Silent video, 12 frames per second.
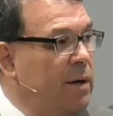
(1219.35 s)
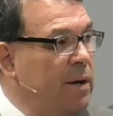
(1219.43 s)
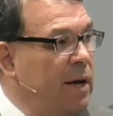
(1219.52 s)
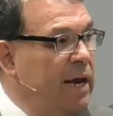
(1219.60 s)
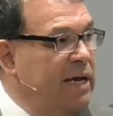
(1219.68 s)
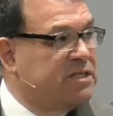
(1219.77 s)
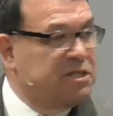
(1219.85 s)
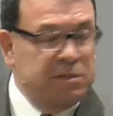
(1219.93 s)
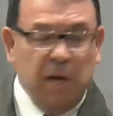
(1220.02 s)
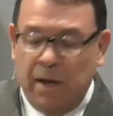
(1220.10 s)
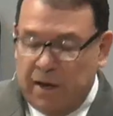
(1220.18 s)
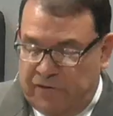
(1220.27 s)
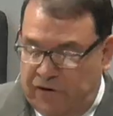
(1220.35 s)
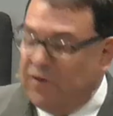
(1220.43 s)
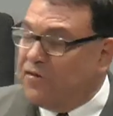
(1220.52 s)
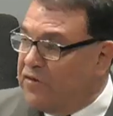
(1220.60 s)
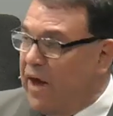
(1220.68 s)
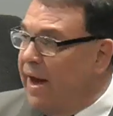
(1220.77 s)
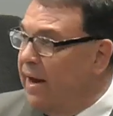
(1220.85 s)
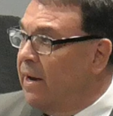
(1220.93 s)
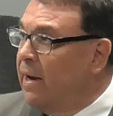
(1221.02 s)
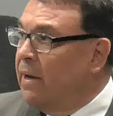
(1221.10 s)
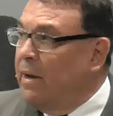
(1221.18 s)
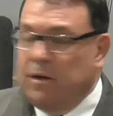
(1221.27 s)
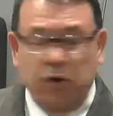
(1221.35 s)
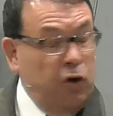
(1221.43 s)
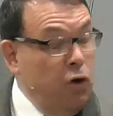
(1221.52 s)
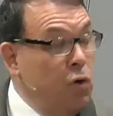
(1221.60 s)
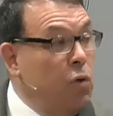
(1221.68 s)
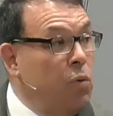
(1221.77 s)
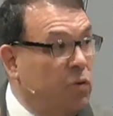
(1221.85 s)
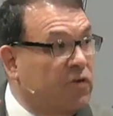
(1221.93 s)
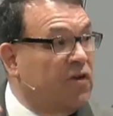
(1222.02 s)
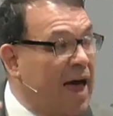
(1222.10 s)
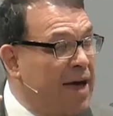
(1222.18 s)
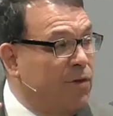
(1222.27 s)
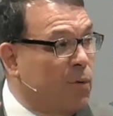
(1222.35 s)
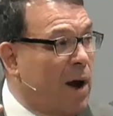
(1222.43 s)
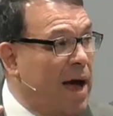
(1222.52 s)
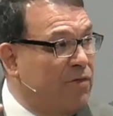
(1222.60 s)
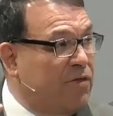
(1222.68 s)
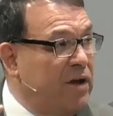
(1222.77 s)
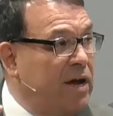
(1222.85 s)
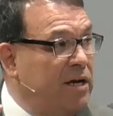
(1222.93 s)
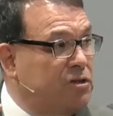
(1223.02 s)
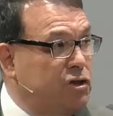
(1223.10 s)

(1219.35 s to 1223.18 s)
And he's just saying, you say the right things,